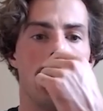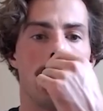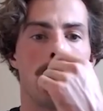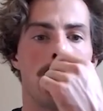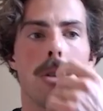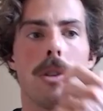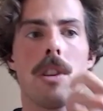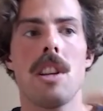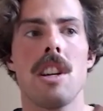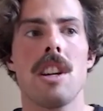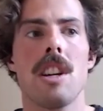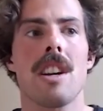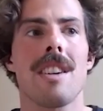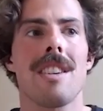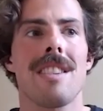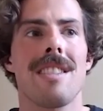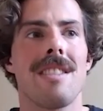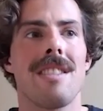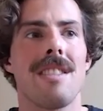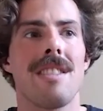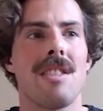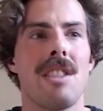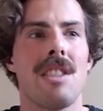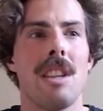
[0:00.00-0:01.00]
So
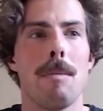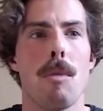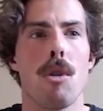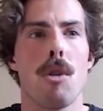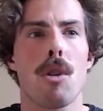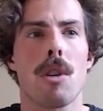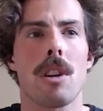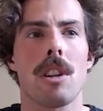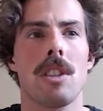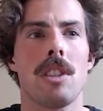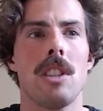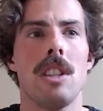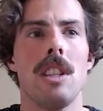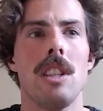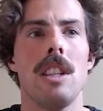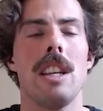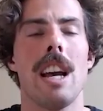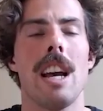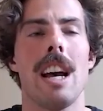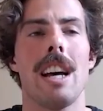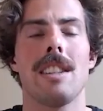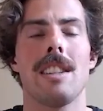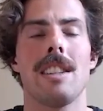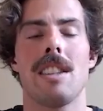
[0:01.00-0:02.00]
here,
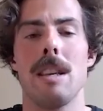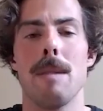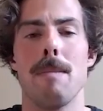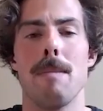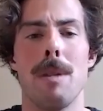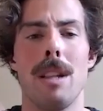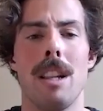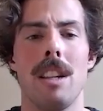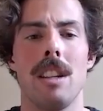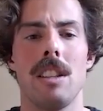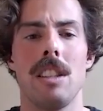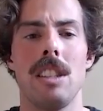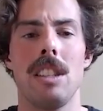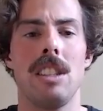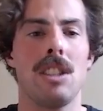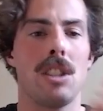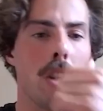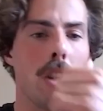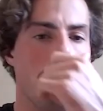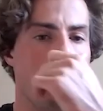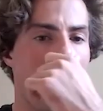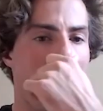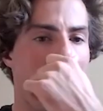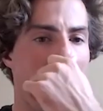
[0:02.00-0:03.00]
democracy has the ability
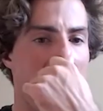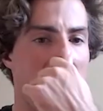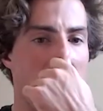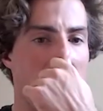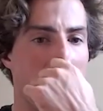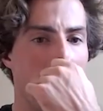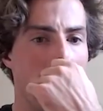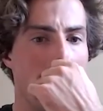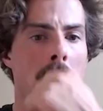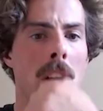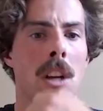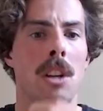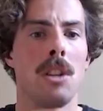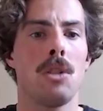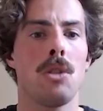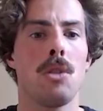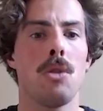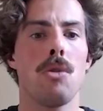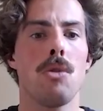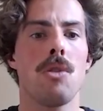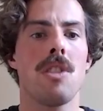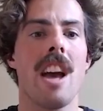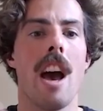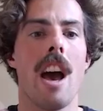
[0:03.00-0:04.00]
somehow
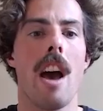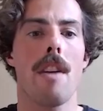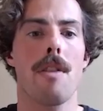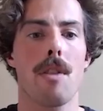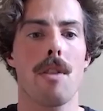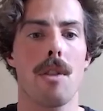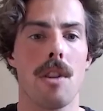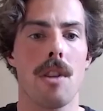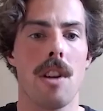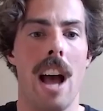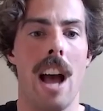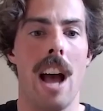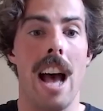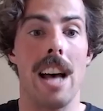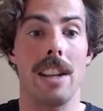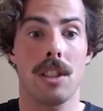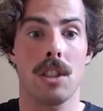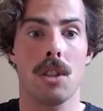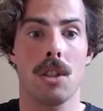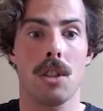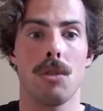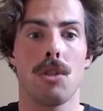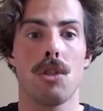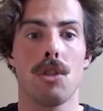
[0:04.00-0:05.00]
to gather
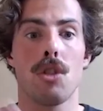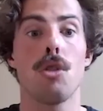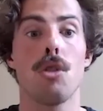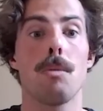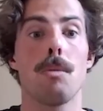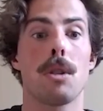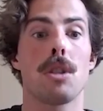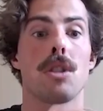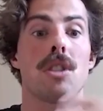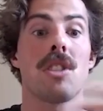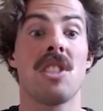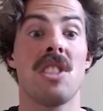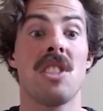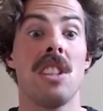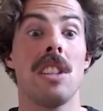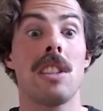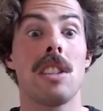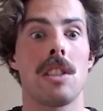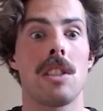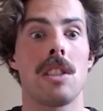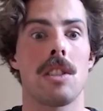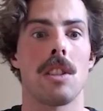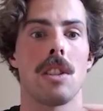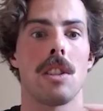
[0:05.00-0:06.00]
as consumers,
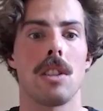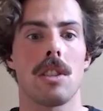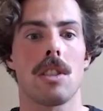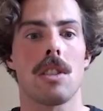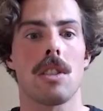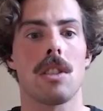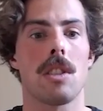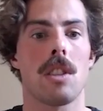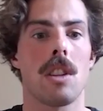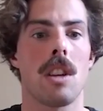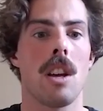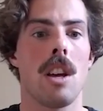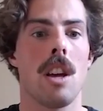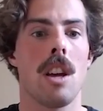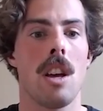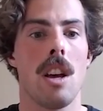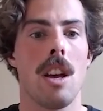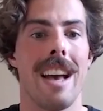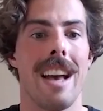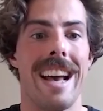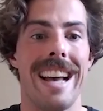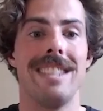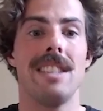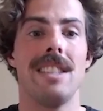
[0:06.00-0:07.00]
citizens,
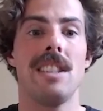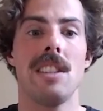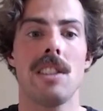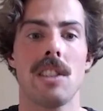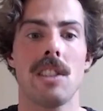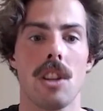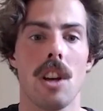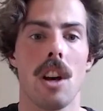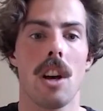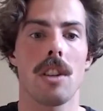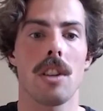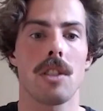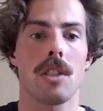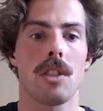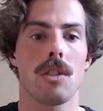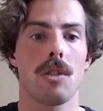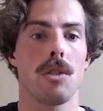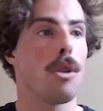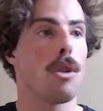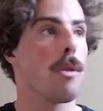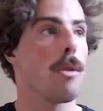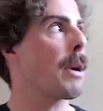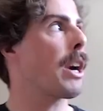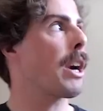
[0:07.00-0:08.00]
and discuss.
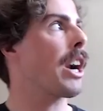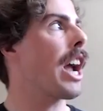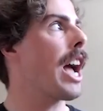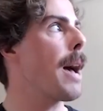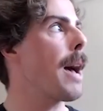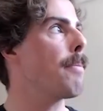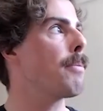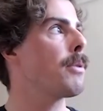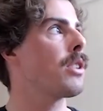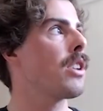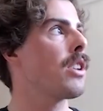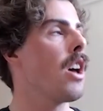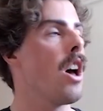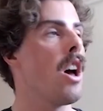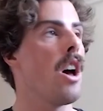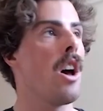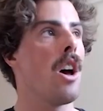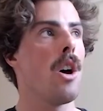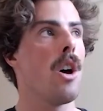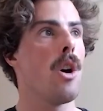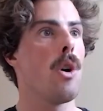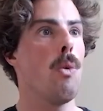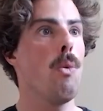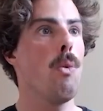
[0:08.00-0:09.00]
You know, perhaps
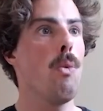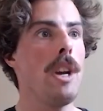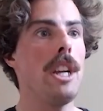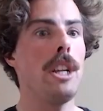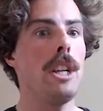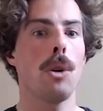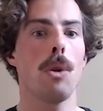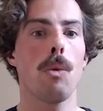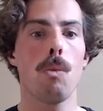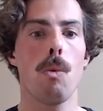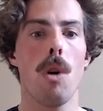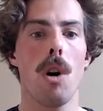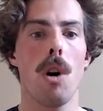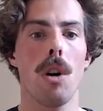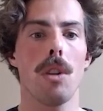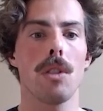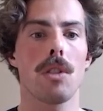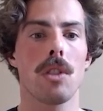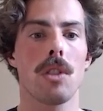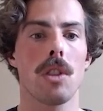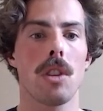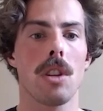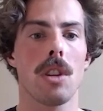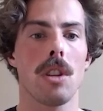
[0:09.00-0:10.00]
we don't
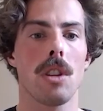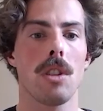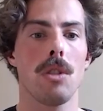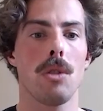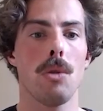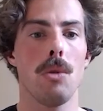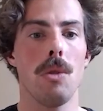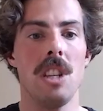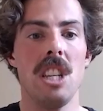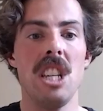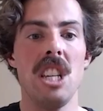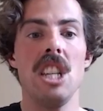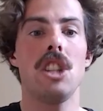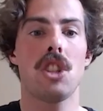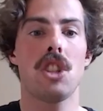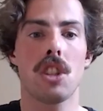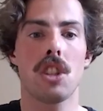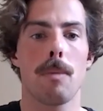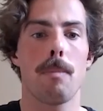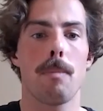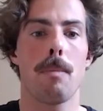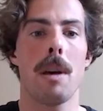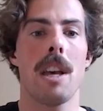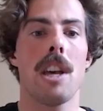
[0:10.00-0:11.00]
want to
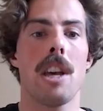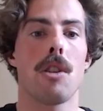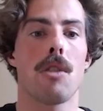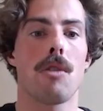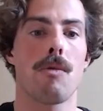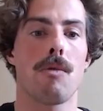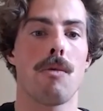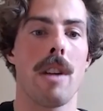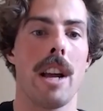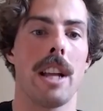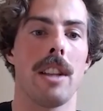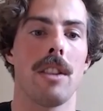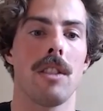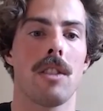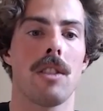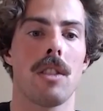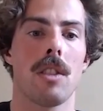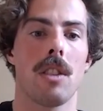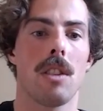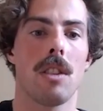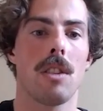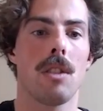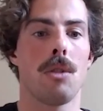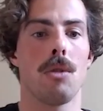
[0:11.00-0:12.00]
each pay our
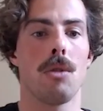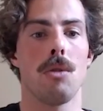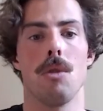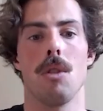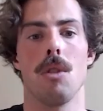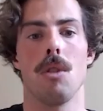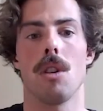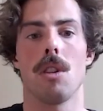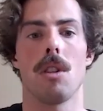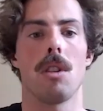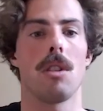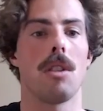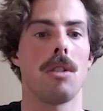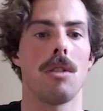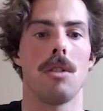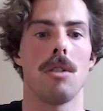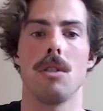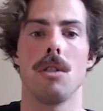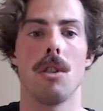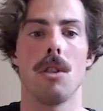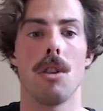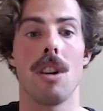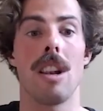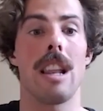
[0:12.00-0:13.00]
rent to a, uh,
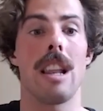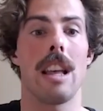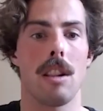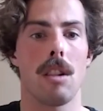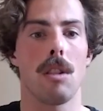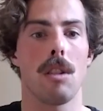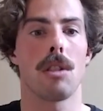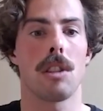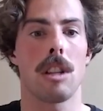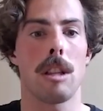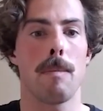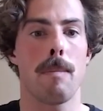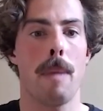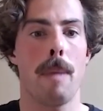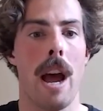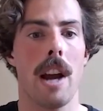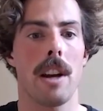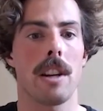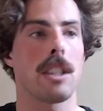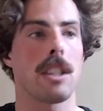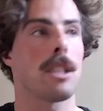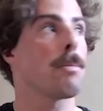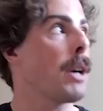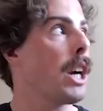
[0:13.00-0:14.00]
you know, a landlord in
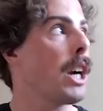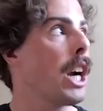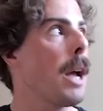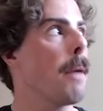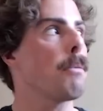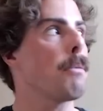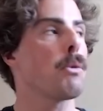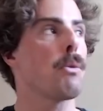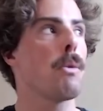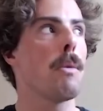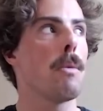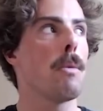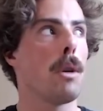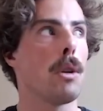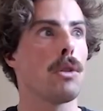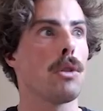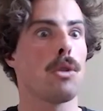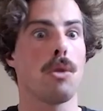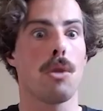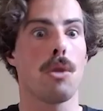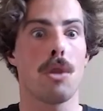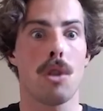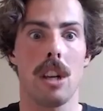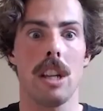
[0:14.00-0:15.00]
Paris. Perhaps we
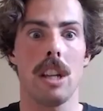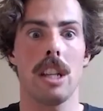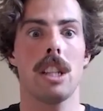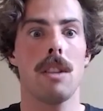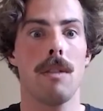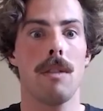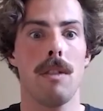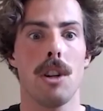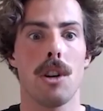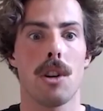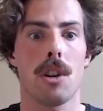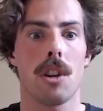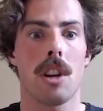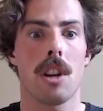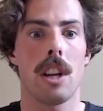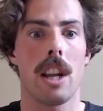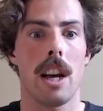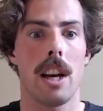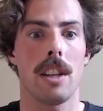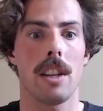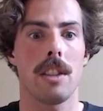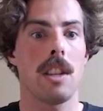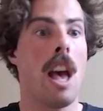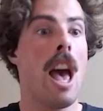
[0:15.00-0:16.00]
want to collectively
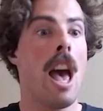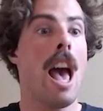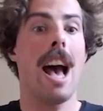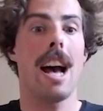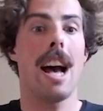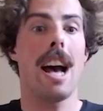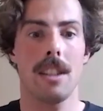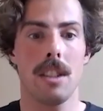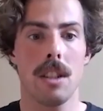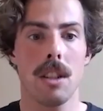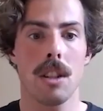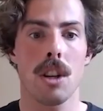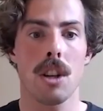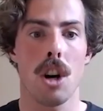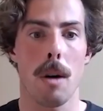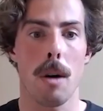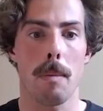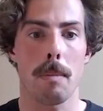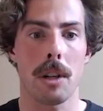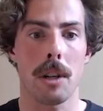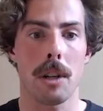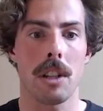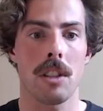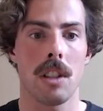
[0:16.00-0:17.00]
organize as a
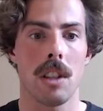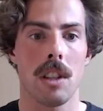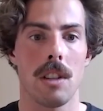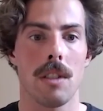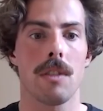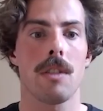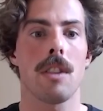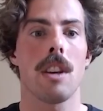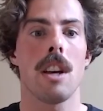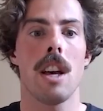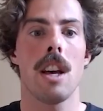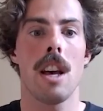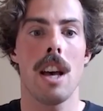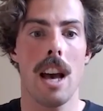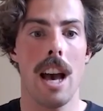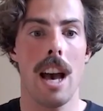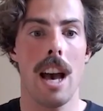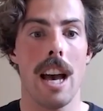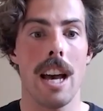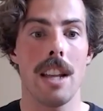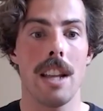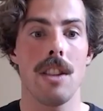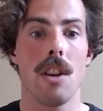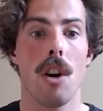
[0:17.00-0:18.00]
cooperative
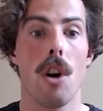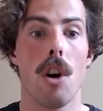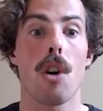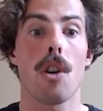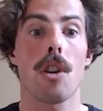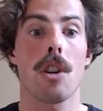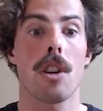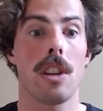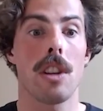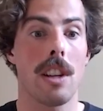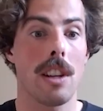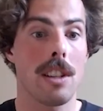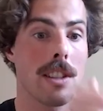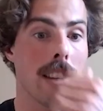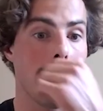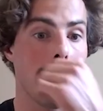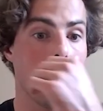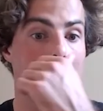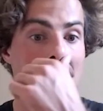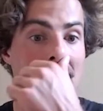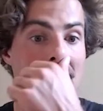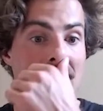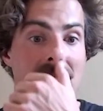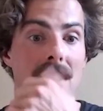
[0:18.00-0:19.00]
and organize
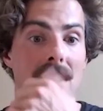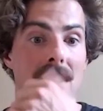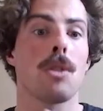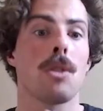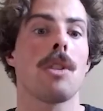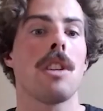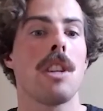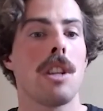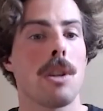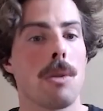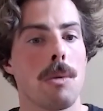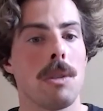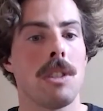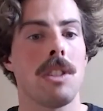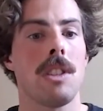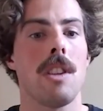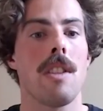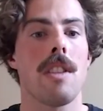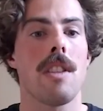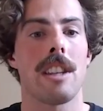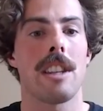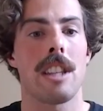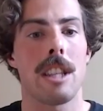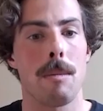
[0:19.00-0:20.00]
like this. So here we
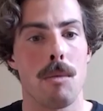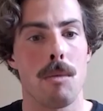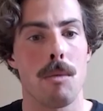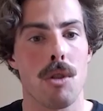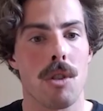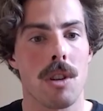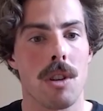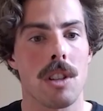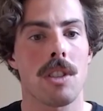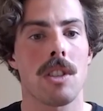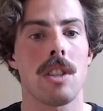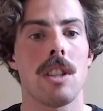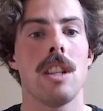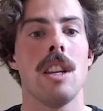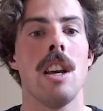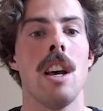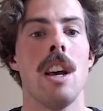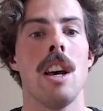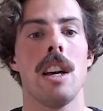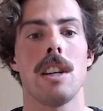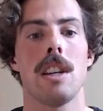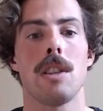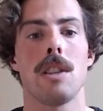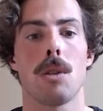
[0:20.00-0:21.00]
see that democracy
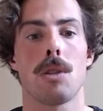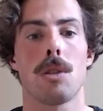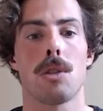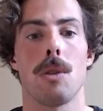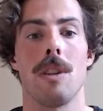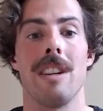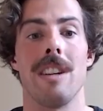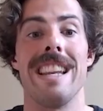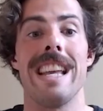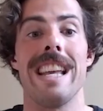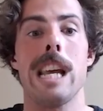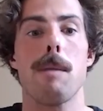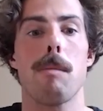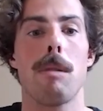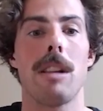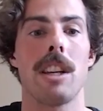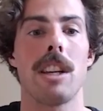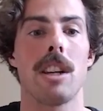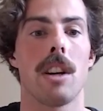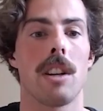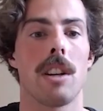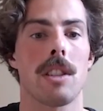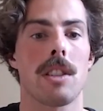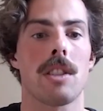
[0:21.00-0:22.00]
is also
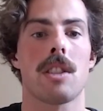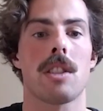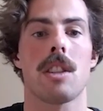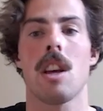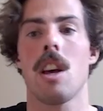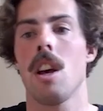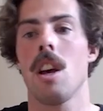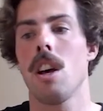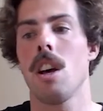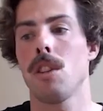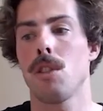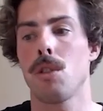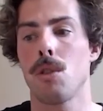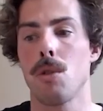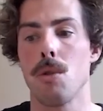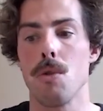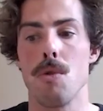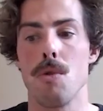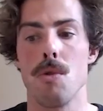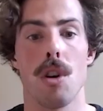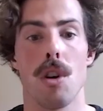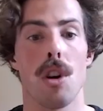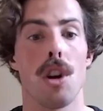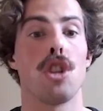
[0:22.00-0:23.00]
enabling us
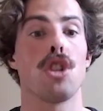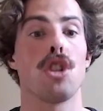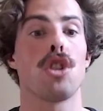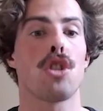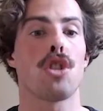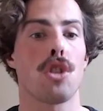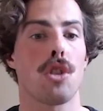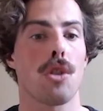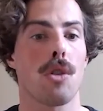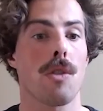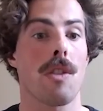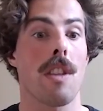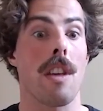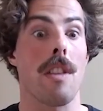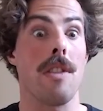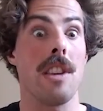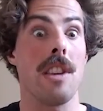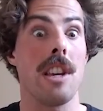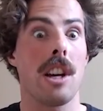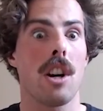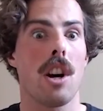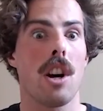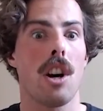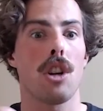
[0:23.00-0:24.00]
to ensure that
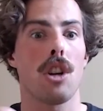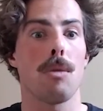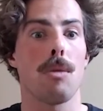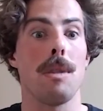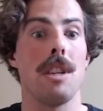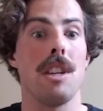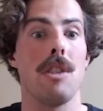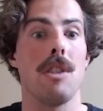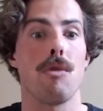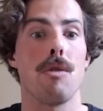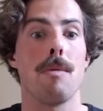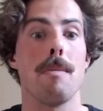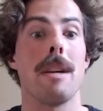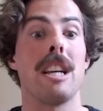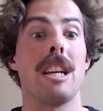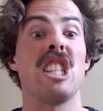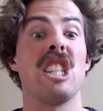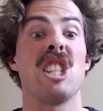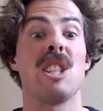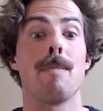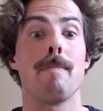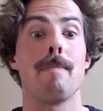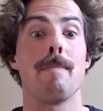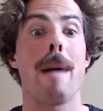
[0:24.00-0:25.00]
the economy
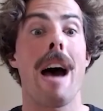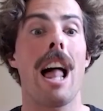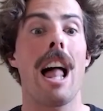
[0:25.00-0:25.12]
remains